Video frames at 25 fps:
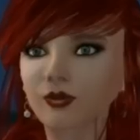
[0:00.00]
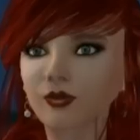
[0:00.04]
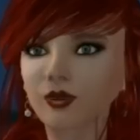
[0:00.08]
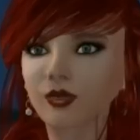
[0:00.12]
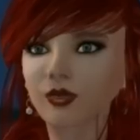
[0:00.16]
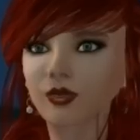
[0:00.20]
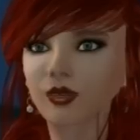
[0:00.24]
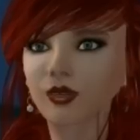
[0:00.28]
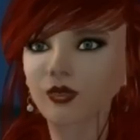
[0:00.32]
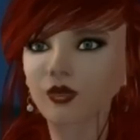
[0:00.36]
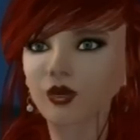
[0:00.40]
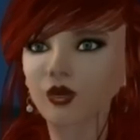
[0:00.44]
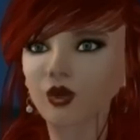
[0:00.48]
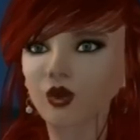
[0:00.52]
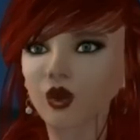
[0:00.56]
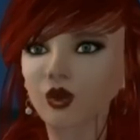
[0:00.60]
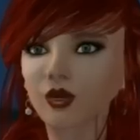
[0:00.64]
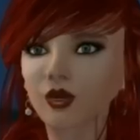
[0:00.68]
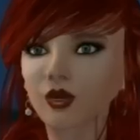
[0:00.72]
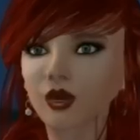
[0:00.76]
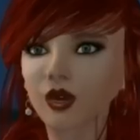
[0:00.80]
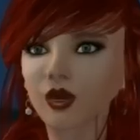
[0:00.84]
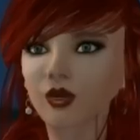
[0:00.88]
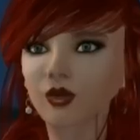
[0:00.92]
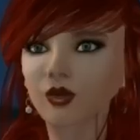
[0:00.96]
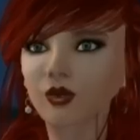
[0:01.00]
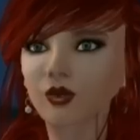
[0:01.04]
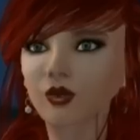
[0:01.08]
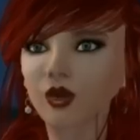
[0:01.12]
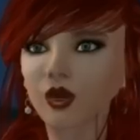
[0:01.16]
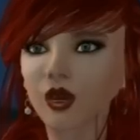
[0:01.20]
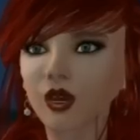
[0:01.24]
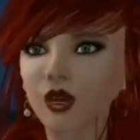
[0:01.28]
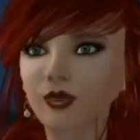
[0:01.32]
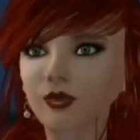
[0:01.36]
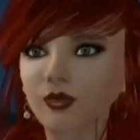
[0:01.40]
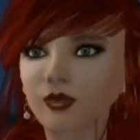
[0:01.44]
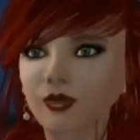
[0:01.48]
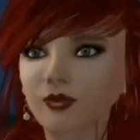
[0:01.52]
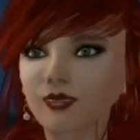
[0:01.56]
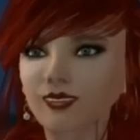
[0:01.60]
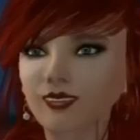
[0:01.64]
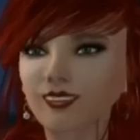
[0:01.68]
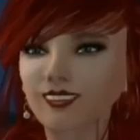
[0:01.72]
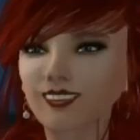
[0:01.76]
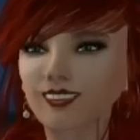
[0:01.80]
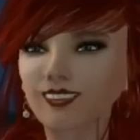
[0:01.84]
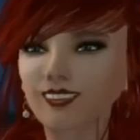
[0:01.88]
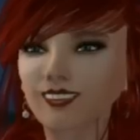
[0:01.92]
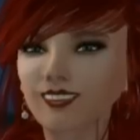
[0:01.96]
The true legend,
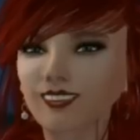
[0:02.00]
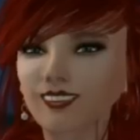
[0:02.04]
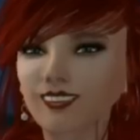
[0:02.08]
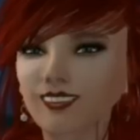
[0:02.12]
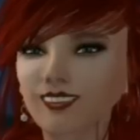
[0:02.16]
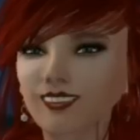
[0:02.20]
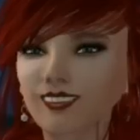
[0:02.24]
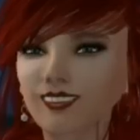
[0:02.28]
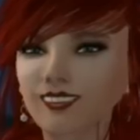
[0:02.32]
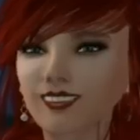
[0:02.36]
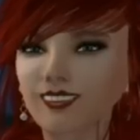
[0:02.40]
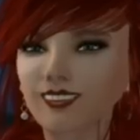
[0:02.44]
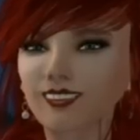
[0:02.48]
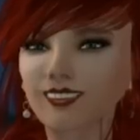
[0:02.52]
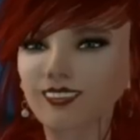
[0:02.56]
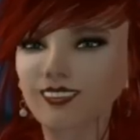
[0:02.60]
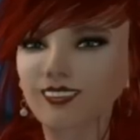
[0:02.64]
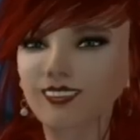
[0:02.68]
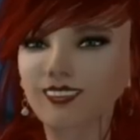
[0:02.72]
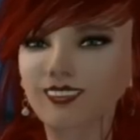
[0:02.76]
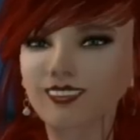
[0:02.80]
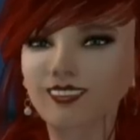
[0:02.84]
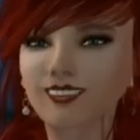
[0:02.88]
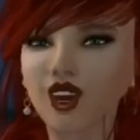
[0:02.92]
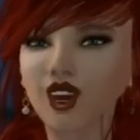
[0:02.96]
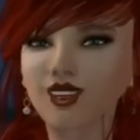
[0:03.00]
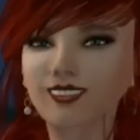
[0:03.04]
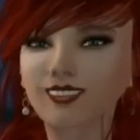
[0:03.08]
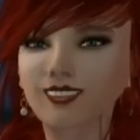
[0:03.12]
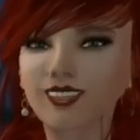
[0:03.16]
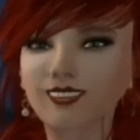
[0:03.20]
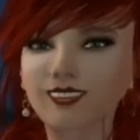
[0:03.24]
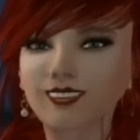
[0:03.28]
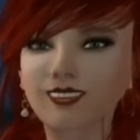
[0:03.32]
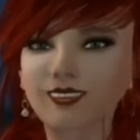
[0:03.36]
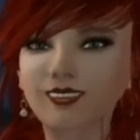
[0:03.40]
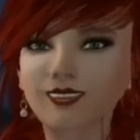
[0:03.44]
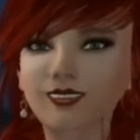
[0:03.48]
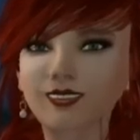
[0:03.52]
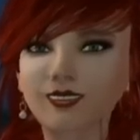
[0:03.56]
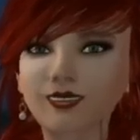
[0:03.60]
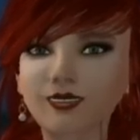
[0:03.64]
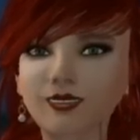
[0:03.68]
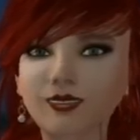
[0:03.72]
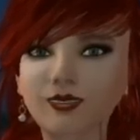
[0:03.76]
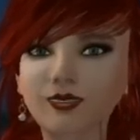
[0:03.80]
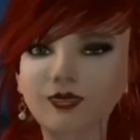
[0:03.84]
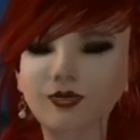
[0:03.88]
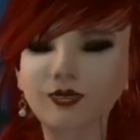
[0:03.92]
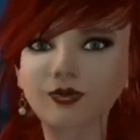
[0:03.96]
Richard Bartle,
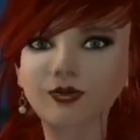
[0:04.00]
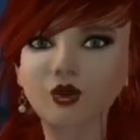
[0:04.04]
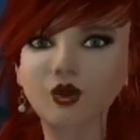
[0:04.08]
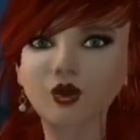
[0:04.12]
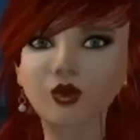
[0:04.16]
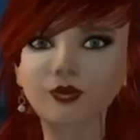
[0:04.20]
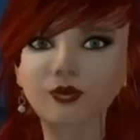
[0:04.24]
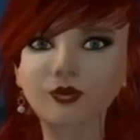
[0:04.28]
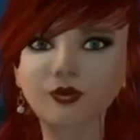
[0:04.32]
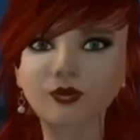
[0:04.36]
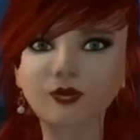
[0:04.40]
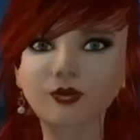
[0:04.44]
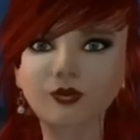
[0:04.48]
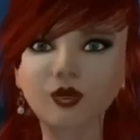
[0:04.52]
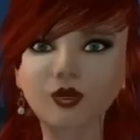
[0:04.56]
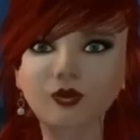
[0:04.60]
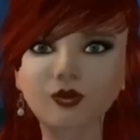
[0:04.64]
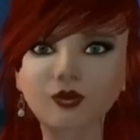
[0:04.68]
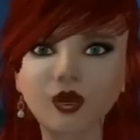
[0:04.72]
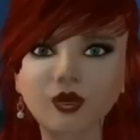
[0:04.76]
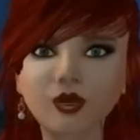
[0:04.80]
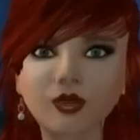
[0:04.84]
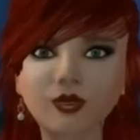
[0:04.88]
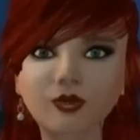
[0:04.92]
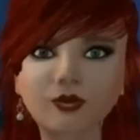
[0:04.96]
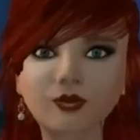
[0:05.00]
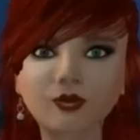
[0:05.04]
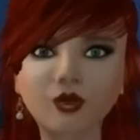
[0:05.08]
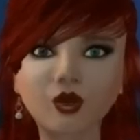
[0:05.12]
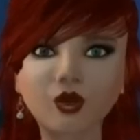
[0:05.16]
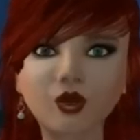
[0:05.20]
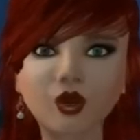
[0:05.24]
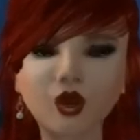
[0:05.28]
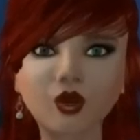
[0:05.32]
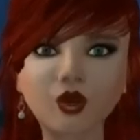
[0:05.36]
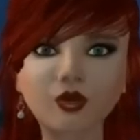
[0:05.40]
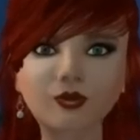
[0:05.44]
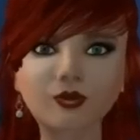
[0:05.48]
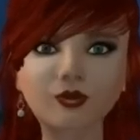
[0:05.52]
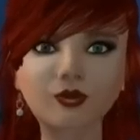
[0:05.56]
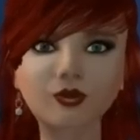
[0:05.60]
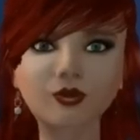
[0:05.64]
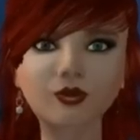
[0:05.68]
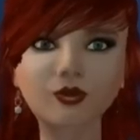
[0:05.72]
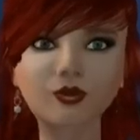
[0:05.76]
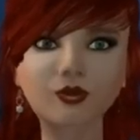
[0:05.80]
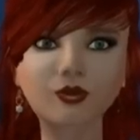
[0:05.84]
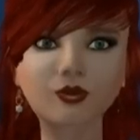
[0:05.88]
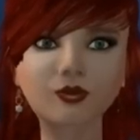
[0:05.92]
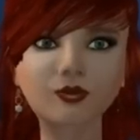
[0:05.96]
has agreed to
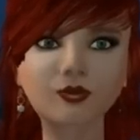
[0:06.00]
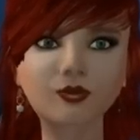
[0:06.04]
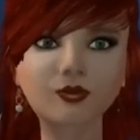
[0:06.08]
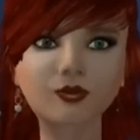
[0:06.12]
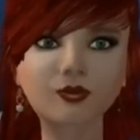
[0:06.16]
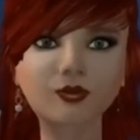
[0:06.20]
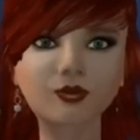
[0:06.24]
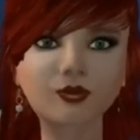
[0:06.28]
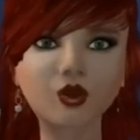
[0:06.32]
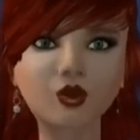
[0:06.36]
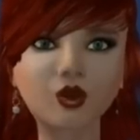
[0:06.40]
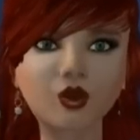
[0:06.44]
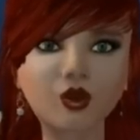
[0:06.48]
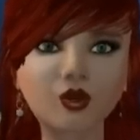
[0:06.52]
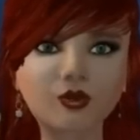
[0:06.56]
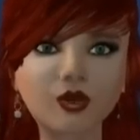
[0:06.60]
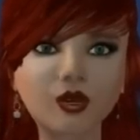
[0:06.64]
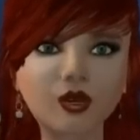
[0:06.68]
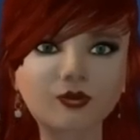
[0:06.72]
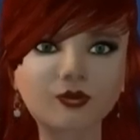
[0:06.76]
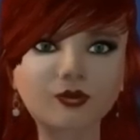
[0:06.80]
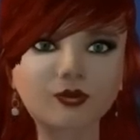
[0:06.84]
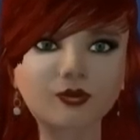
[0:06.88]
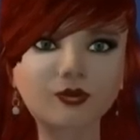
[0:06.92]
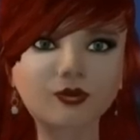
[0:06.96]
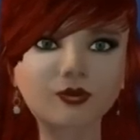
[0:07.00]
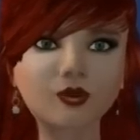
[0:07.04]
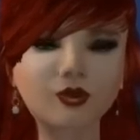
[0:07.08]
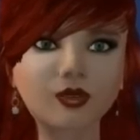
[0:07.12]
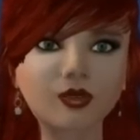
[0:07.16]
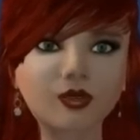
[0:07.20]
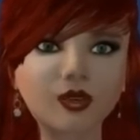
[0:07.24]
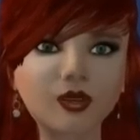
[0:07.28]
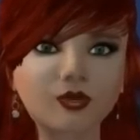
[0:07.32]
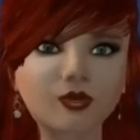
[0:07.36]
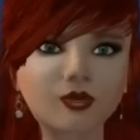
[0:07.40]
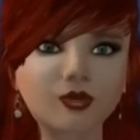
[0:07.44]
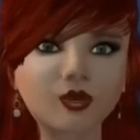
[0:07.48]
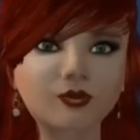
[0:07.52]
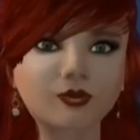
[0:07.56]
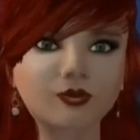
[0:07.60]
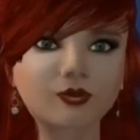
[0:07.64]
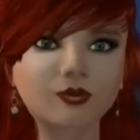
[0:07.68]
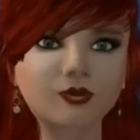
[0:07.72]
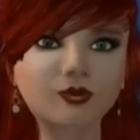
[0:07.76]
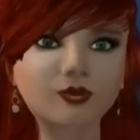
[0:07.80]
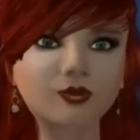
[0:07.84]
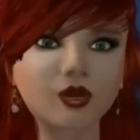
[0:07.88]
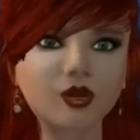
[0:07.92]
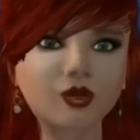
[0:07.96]
speak with
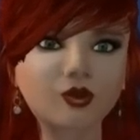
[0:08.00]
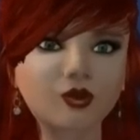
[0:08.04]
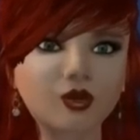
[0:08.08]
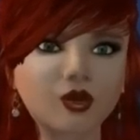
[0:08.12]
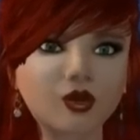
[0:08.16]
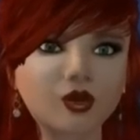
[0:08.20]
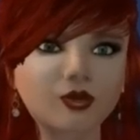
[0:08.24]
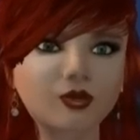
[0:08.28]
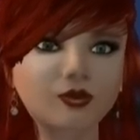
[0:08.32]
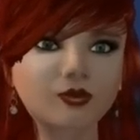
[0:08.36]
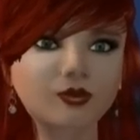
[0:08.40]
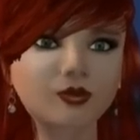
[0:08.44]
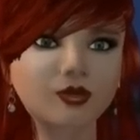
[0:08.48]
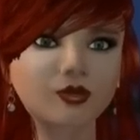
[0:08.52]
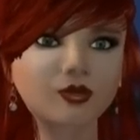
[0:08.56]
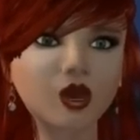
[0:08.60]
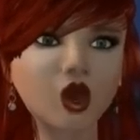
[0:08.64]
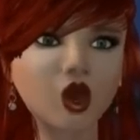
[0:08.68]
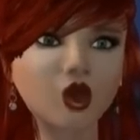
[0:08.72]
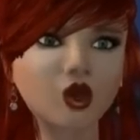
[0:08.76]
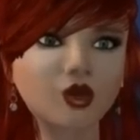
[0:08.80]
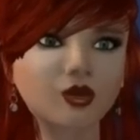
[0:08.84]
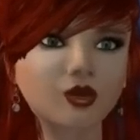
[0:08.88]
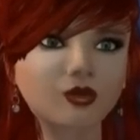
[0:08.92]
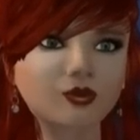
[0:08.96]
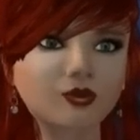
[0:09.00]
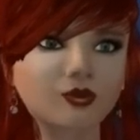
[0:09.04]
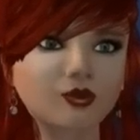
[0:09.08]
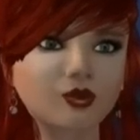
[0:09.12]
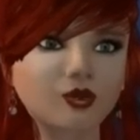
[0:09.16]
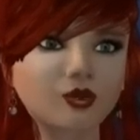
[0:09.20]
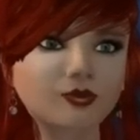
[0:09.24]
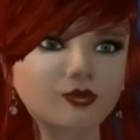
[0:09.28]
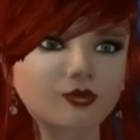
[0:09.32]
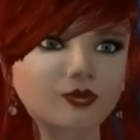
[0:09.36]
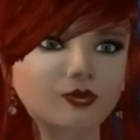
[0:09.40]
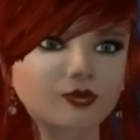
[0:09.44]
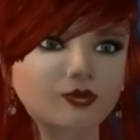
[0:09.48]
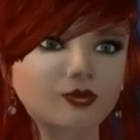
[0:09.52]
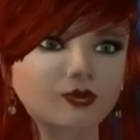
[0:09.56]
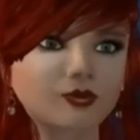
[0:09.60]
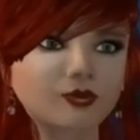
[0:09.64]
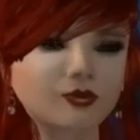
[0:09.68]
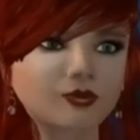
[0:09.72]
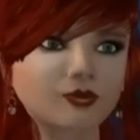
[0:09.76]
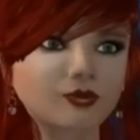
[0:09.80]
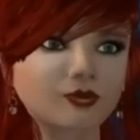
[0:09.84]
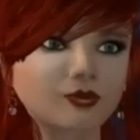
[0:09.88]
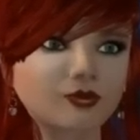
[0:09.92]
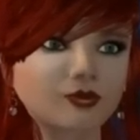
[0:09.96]
us today on
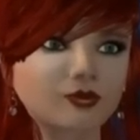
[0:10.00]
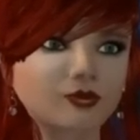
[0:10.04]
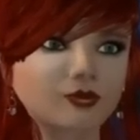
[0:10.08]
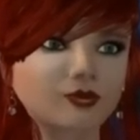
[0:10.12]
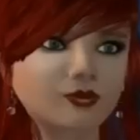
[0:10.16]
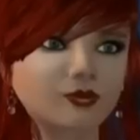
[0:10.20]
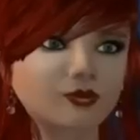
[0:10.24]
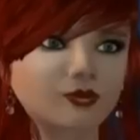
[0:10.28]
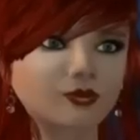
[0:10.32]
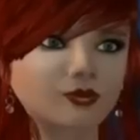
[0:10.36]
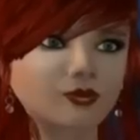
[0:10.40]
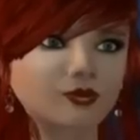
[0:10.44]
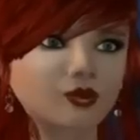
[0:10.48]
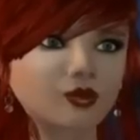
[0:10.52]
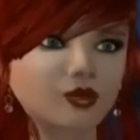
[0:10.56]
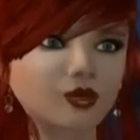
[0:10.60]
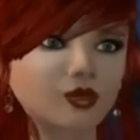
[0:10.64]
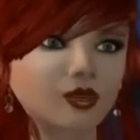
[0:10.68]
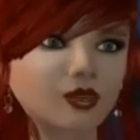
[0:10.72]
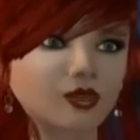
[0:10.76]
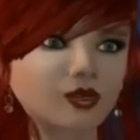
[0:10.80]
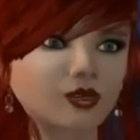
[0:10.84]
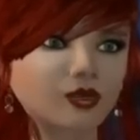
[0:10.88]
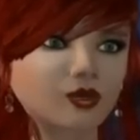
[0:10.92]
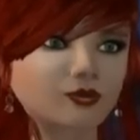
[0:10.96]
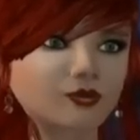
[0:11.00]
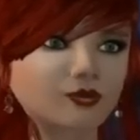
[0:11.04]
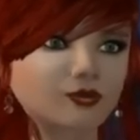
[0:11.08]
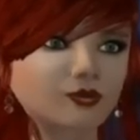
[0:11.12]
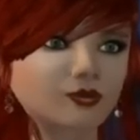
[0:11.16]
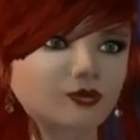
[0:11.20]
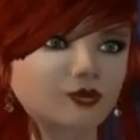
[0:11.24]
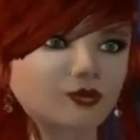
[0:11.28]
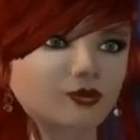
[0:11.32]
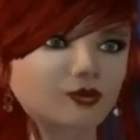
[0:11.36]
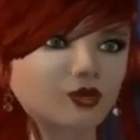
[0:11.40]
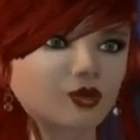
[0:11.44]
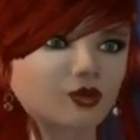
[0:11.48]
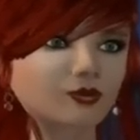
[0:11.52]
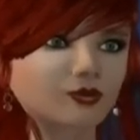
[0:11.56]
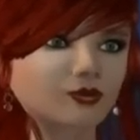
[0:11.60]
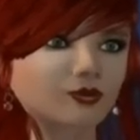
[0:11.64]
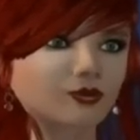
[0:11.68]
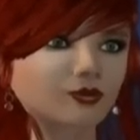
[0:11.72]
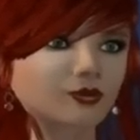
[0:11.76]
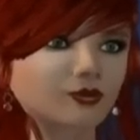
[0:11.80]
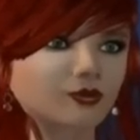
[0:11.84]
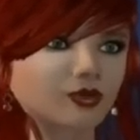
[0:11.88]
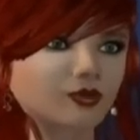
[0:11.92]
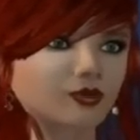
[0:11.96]
Second Life and
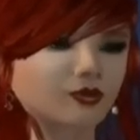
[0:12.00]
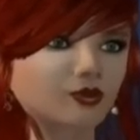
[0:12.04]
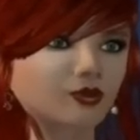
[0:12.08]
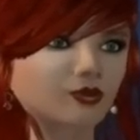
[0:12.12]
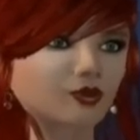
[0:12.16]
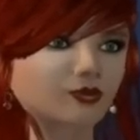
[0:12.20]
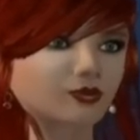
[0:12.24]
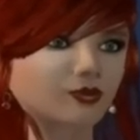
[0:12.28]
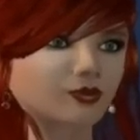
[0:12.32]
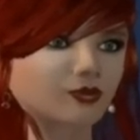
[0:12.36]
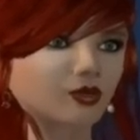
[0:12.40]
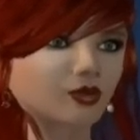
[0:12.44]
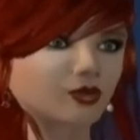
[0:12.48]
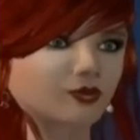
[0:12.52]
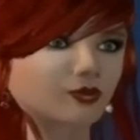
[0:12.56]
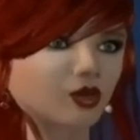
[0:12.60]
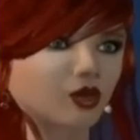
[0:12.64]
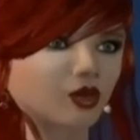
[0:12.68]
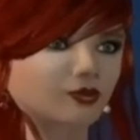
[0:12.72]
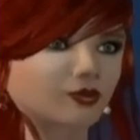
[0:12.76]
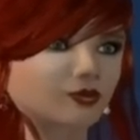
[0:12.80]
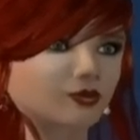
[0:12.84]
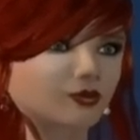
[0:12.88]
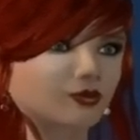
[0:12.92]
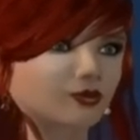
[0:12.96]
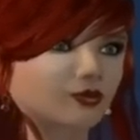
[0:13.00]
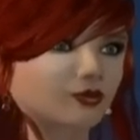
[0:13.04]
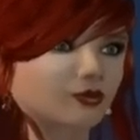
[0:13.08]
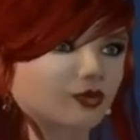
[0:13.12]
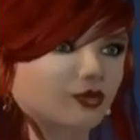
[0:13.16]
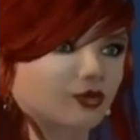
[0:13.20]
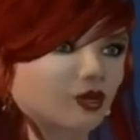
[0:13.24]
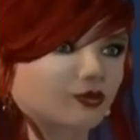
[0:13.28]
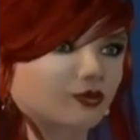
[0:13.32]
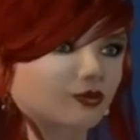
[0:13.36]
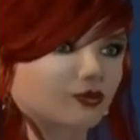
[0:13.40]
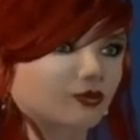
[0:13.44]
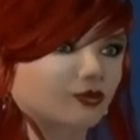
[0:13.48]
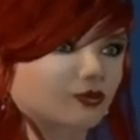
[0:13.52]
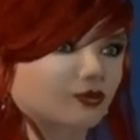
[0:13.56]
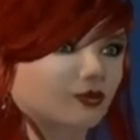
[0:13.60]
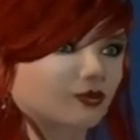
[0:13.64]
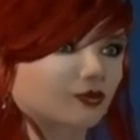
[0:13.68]
about his work.